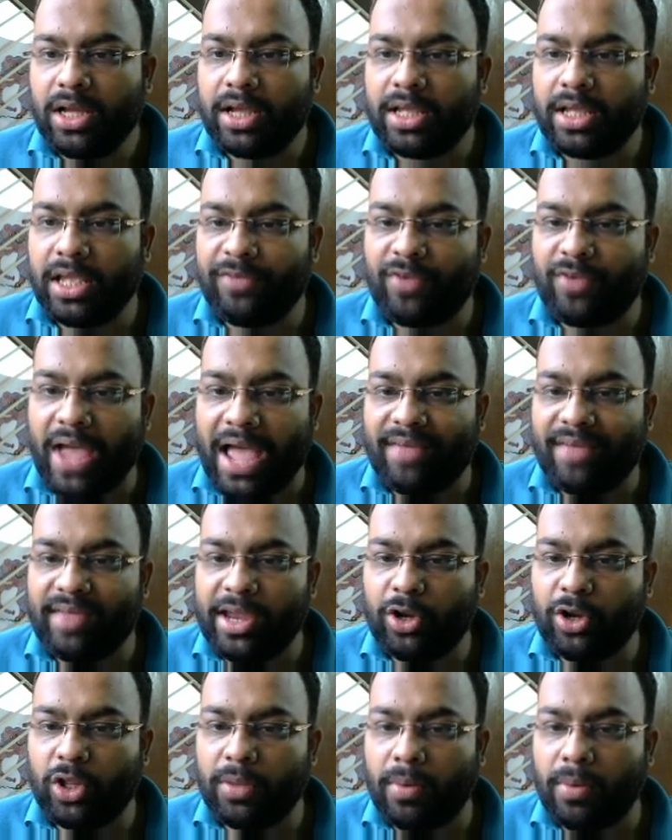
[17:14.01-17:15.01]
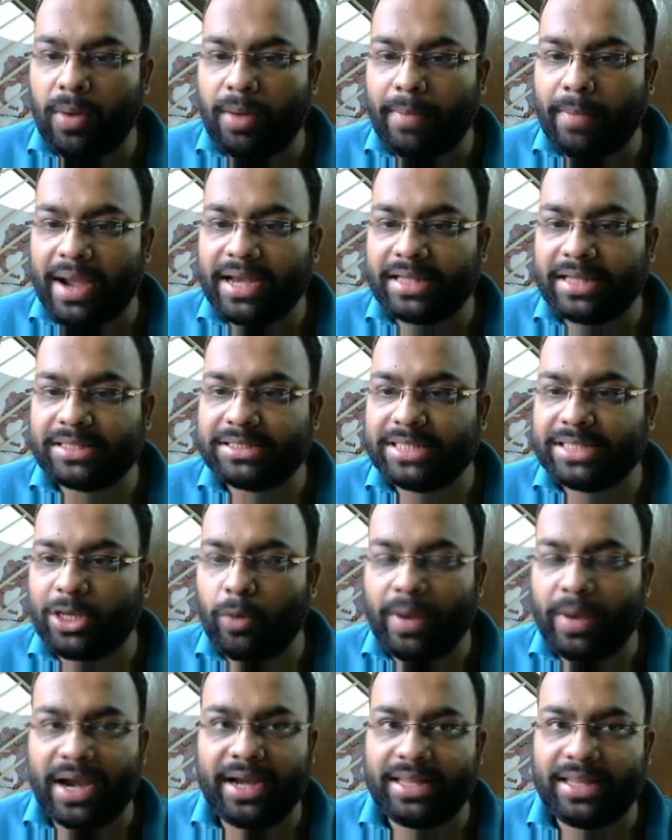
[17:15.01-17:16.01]
if we have e to the power minus j
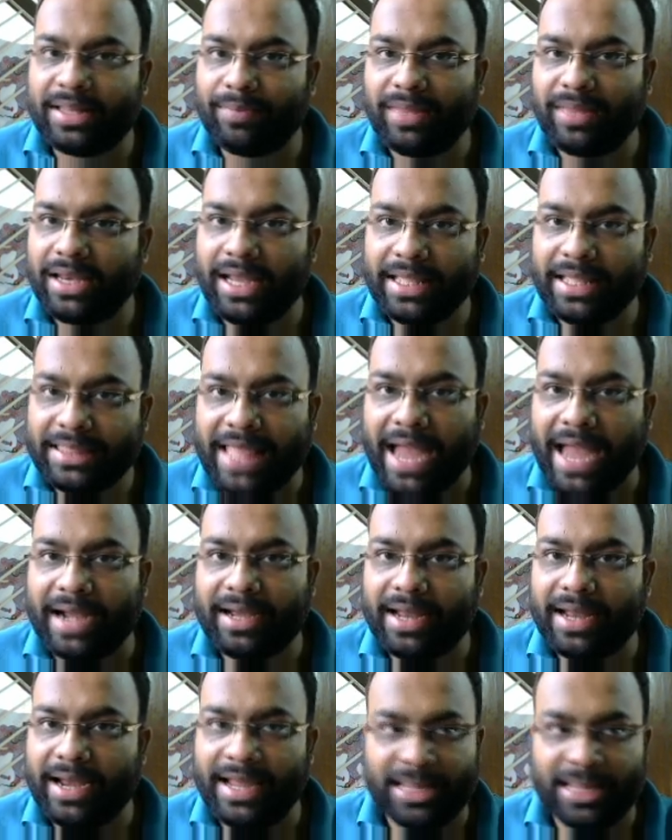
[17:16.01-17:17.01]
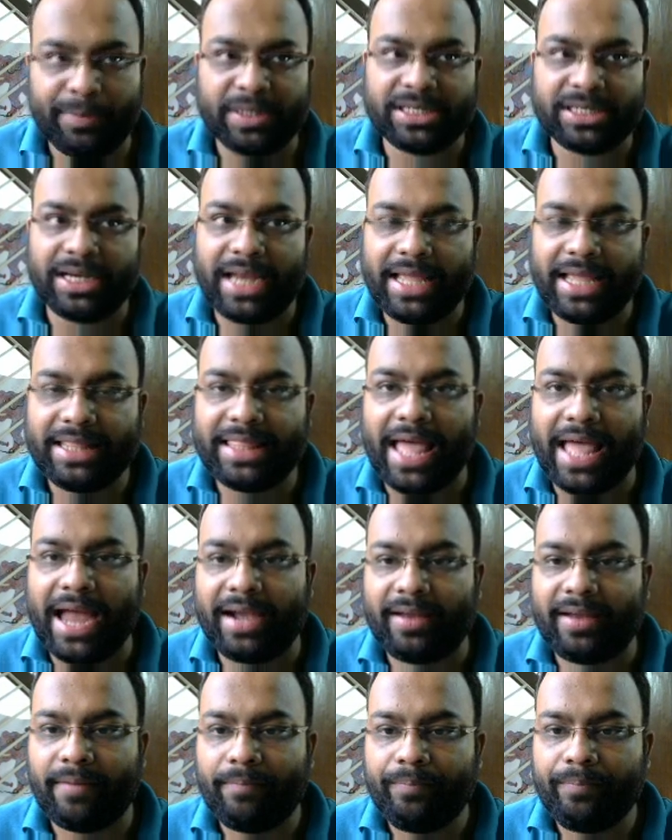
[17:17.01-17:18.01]
omega t, something like that, an expression like
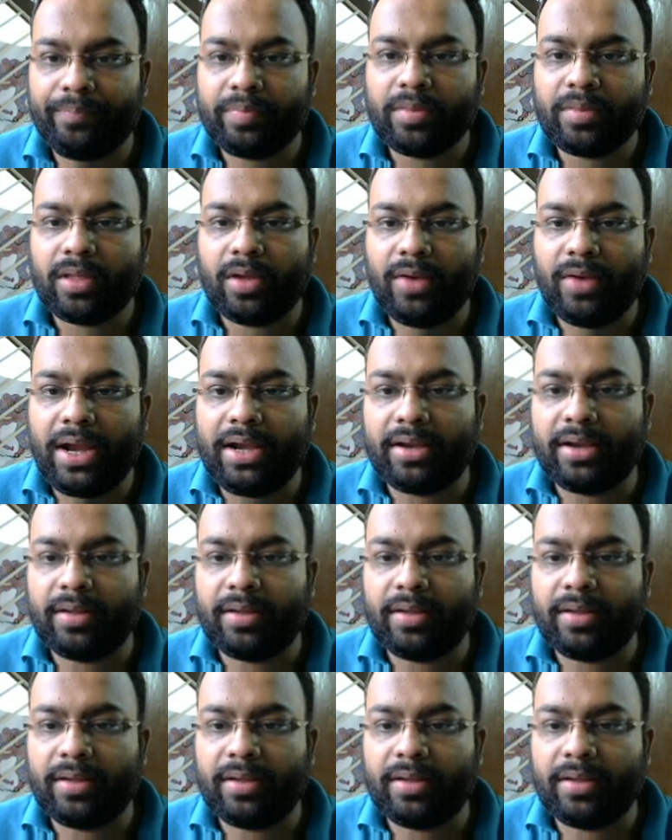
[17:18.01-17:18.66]
that, right?